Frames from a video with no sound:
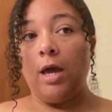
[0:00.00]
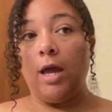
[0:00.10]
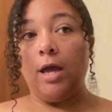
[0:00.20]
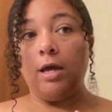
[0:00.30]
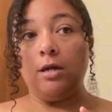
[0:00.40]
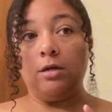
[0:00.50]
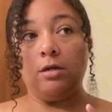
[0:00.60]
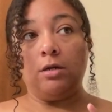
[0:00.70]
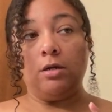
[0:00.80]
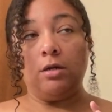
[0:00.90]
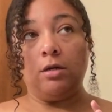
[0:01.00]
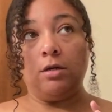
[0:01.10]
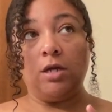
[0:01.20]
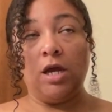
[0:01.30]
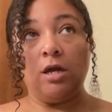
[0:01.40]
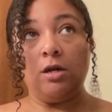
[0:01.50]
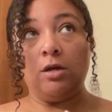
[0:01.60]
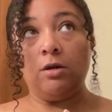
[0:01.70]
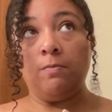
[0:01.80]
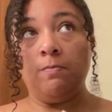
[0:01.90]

and can